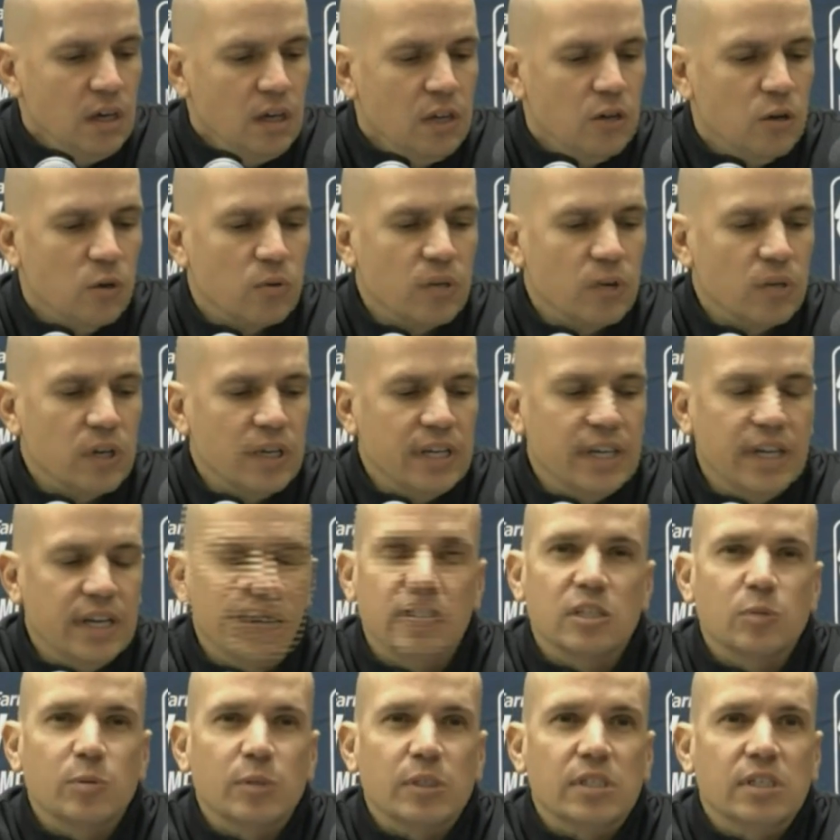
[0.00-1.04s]
know, really get into
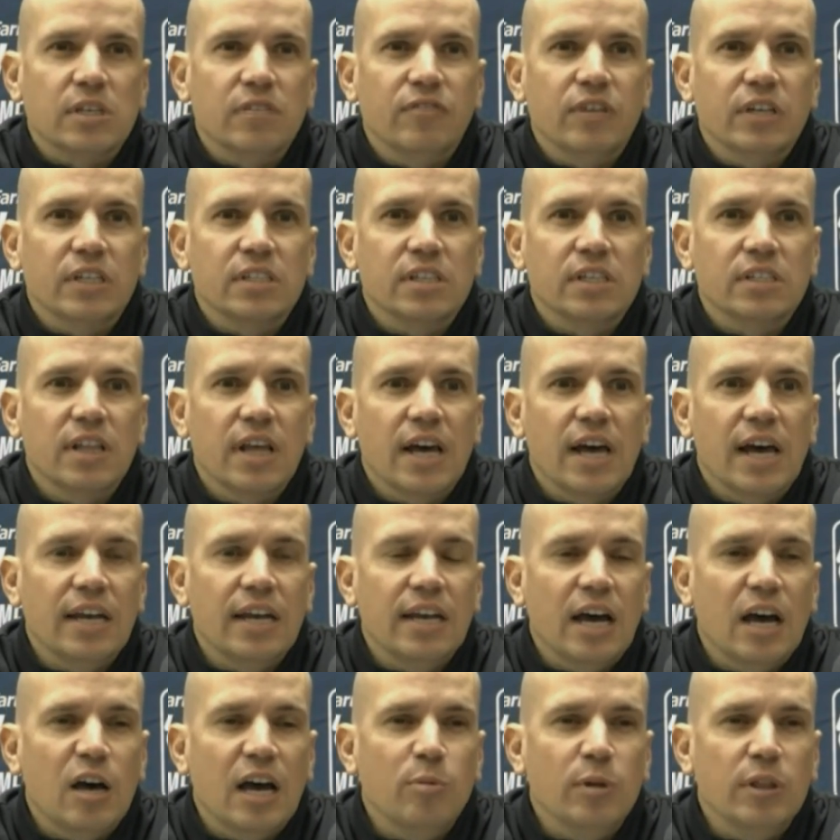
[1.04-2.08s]
specifics of that
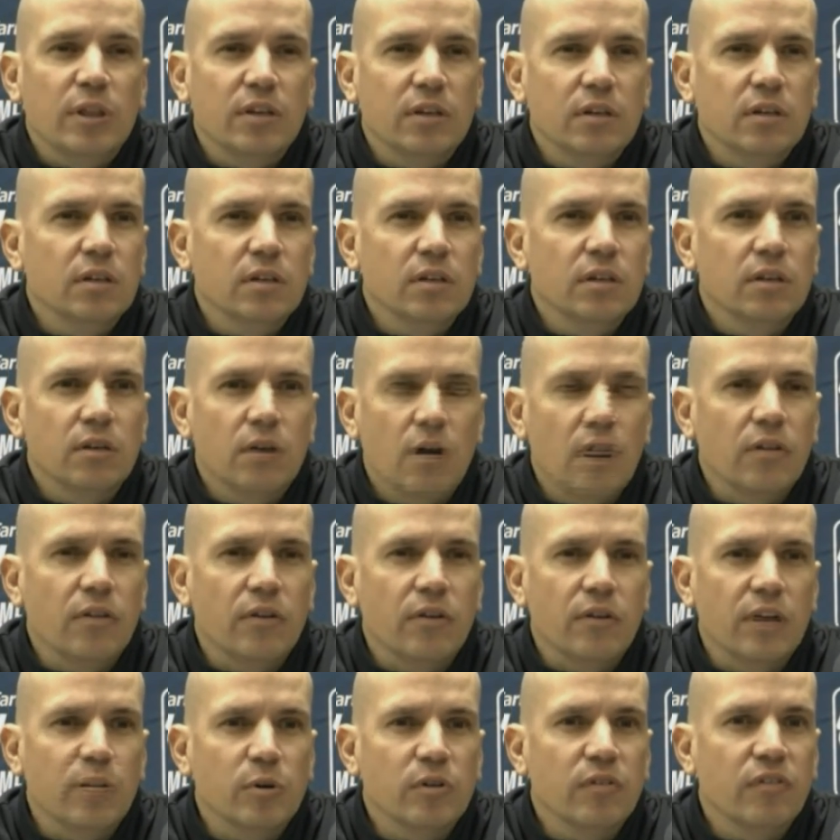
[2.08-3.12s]
now, but there there are there are
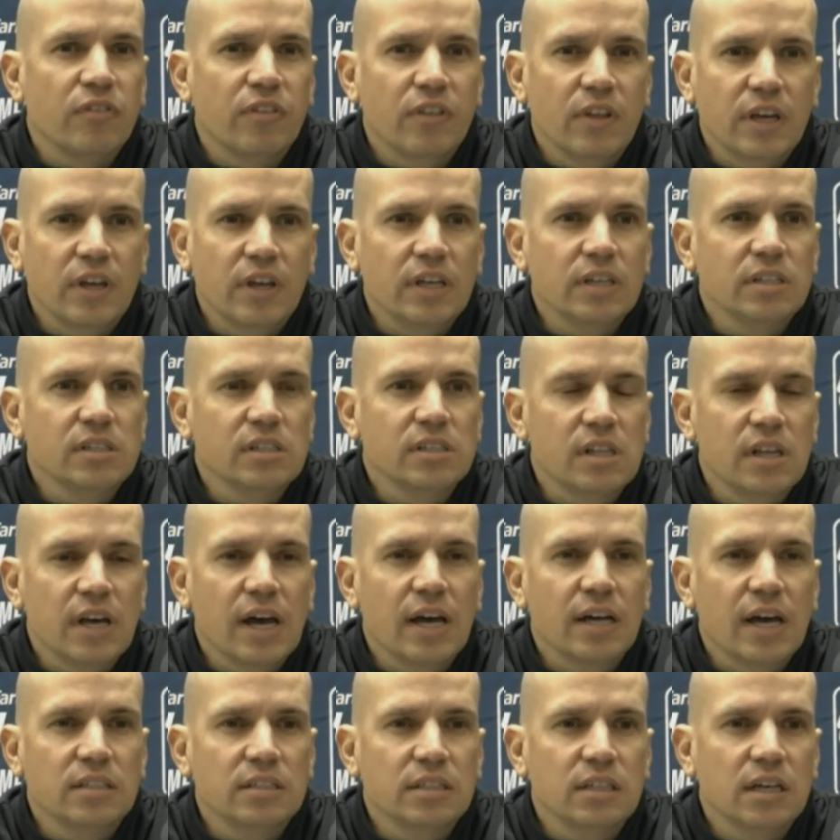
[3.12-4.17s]
a number of things
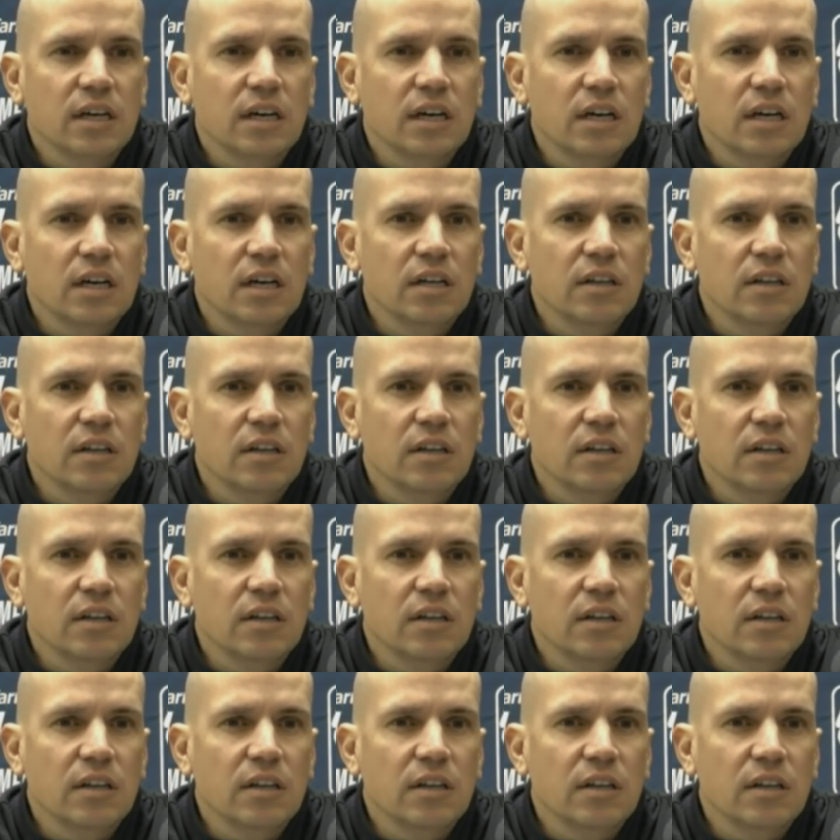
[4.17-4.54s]
that uh,